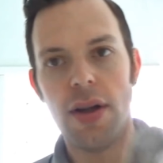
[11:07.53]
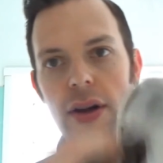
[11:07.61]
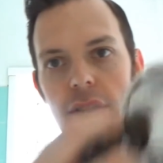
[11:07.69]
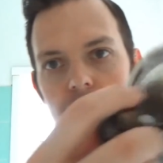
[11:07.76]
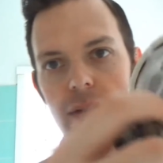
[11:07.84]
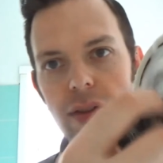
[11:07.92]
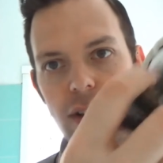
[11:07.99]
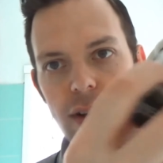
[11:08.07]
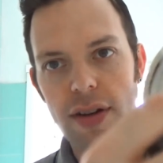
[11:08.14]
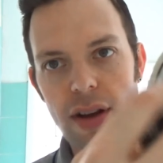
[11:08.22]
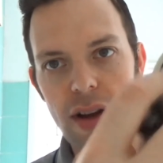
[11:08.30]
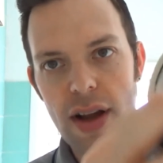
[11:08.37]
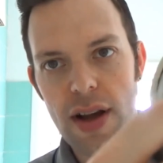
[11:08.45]
of this
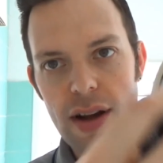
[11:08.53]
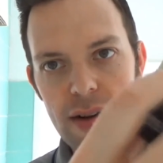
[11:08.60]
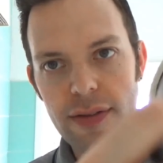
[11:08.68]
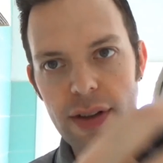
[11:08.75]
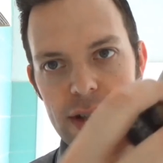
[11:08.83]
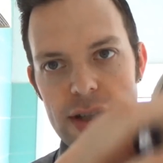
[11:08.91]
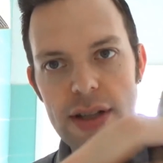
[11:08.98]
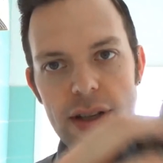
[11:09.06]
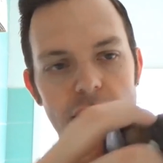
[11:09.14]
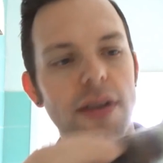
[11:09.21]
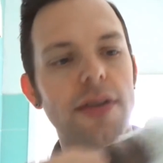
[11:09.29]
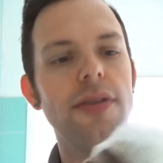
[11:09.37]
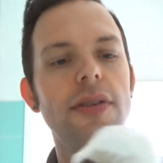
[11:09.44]
lovely
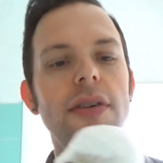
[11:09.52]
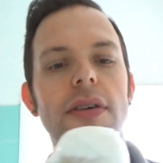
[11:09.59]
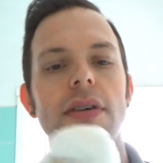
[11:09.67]
stuff.